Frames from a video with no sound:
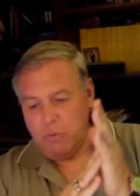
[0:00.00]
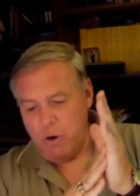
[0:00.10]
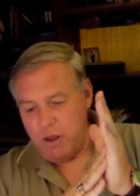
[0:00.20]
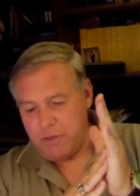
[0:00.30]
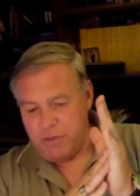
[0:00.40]

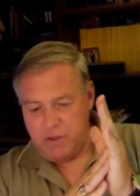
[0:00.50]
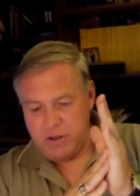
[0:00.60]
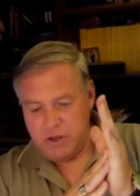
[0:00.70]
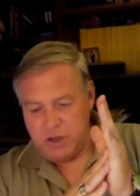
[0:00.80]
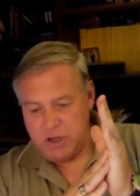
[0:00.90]
with
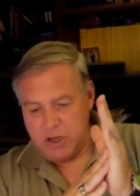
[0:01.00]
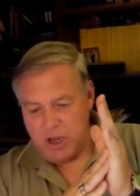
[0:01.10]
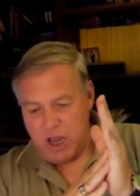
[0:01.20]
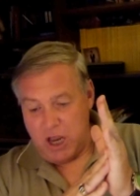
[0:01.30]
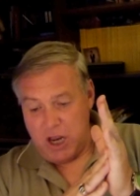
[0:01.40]

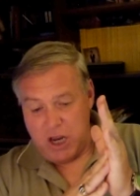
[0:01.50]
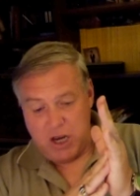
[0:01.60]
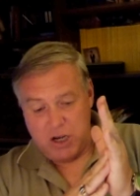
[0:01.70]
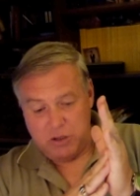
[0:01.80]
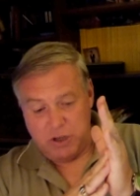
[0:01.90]

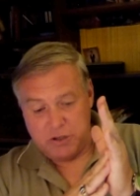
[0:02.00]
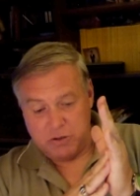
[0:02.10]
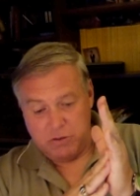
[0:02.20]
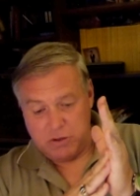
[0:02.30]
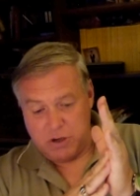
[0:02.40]
an
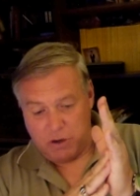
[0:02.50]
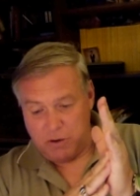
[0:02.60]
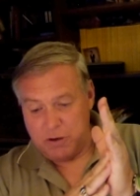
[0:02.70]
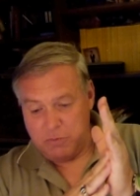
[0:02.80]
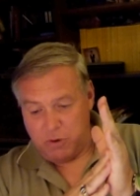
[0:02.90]
electrical
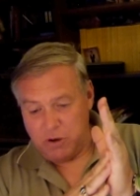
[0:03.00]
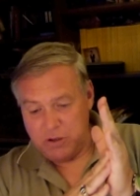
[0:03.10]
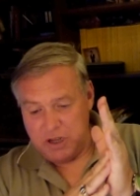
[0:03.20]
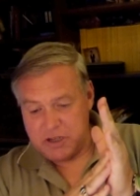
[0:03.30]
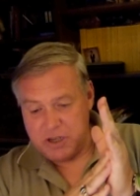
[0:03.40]
current, more or
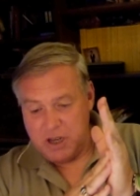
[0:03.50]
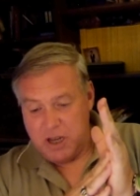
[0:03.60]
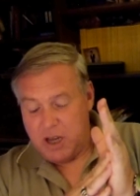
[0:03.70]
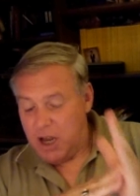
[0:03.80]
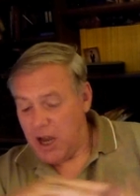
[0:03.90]
less.
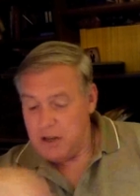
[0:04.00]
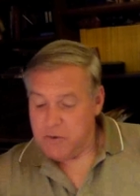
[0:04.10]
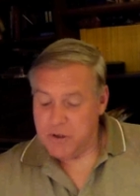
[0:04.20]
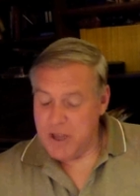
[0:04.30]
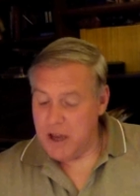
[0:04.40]

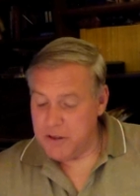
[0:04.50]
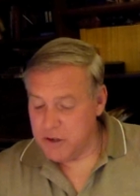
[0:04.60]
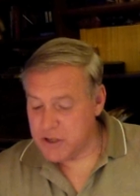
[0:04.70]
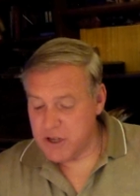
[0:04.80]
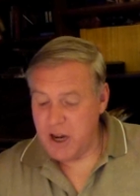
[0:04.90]
Well, now
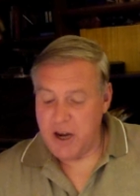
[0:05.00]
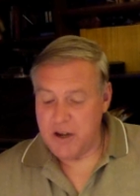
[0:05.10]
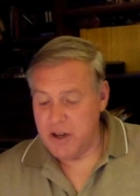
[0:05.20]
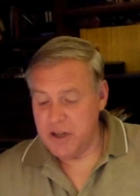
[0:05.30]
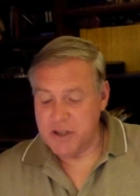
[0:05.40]
they're
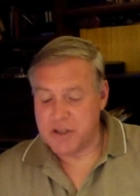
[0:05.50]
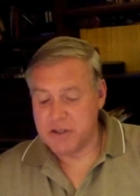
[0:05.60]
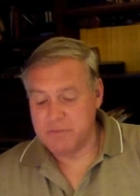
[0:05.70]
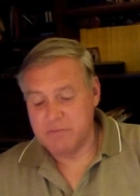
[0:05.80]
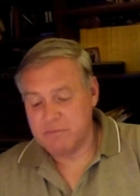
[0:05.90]
saying
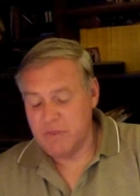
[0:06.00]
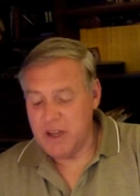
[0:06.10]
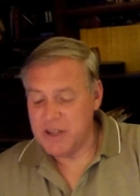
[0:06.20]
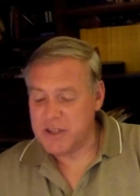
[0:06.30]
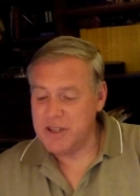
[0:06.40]
is
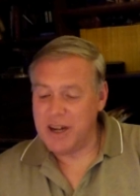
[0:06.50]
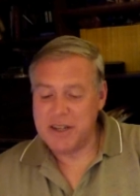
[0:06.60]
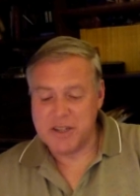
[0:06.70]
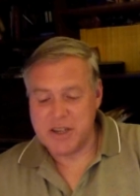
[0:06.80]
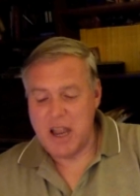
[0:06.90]
it's not
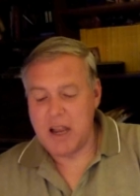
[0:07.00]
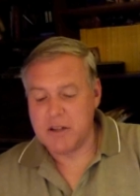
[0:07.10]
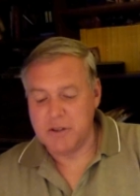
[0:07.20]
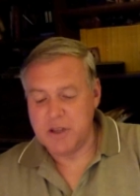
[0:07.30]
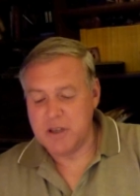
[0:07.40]

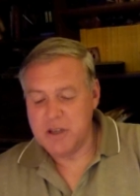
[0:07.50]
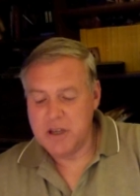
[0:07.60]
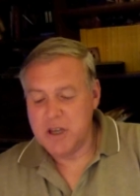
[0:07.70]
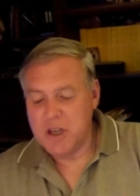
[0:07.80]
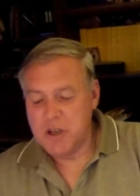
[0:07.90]
exactly
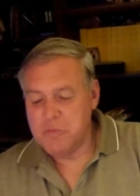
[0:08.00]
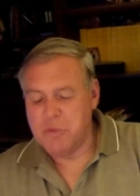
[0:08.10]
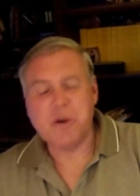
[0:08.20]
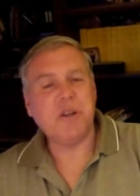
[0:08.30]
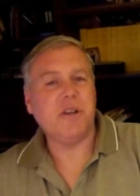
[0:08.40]

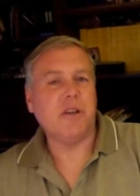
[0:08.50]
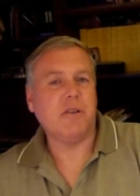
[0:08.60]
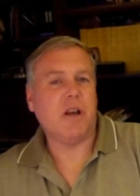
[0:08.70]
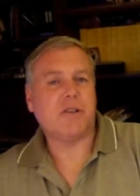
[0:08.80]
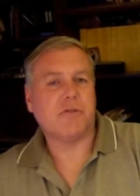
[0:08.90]
putting the
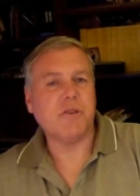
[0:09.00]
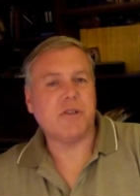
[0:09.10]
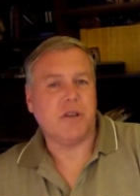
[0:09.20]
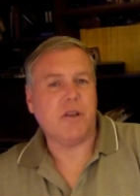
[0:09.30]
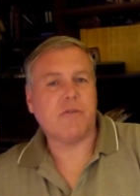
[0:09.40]

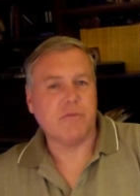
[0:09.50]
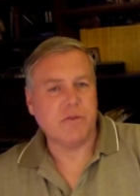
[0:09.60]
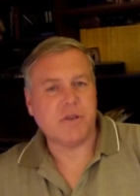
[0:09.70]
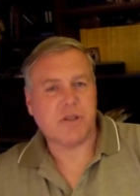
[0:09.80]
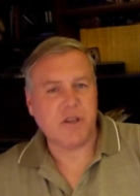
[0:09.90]
electricity through
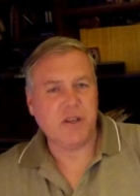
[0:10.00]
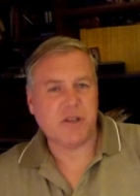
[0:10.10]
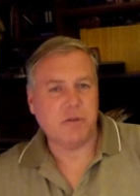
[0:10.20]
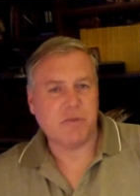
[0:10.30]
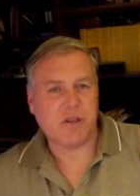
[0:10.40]
the seeds
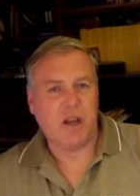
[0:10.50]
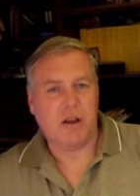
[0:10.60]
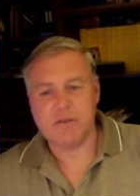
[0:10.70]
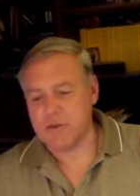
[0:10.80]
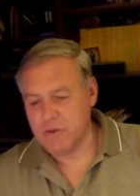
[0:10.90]

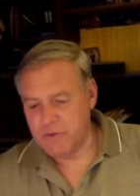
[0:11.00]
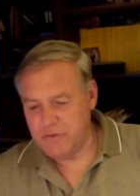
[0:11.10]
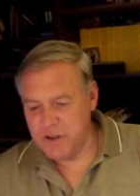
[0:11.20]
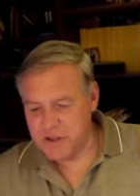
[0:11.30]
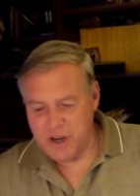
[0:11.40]
themselves or the
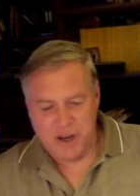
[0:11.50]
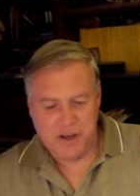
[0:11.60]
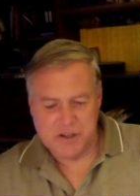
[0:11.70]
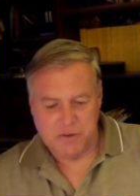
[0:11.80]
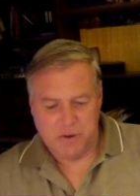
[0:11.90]
fish
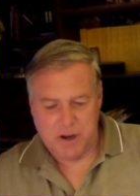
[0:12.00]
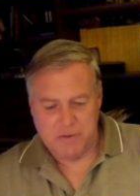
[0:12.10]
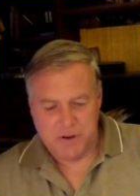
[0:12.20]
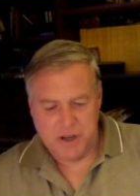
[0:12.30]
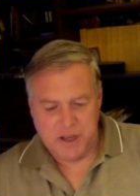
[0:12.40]
eggs or
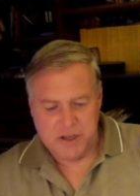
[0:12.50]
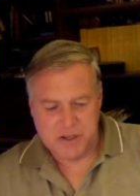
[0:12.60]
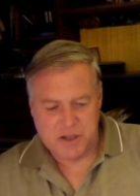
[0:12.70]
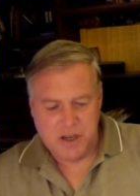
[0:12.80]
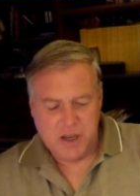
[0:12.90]
whatever it
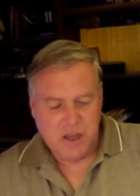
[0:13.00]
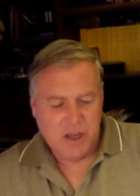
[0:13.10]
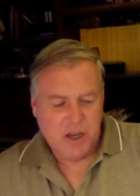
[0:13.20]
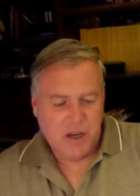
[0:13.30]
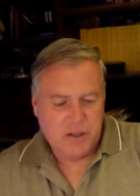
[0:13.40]
is.
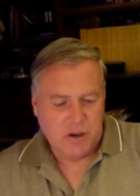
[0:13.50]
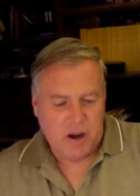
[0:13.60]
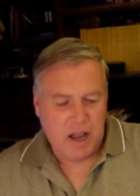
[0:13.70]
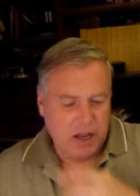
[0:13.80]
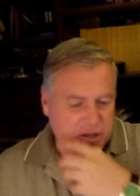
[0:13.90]

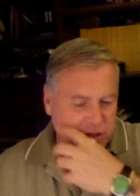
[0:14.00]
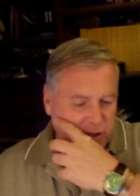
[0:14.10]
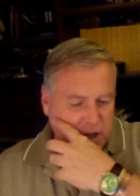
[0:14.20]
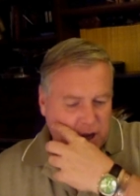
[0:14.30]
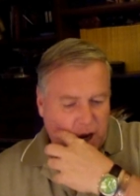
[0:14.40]
They're
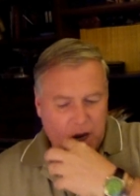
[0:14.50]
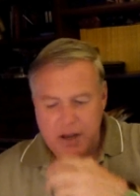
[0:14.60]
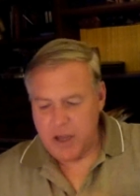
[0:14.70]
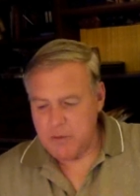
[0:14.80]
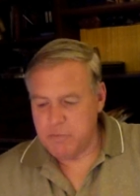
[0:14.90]
actually on
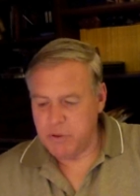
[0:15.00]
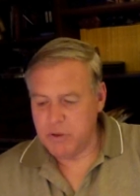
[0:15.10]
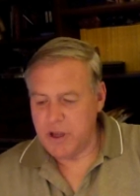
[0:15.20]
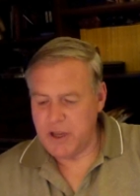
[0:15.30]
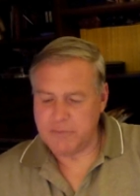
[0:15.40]
a
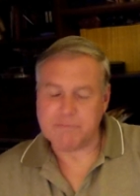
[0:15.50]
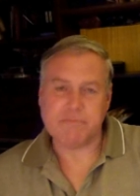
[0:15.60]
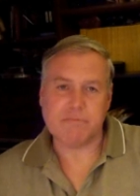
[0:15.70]
plate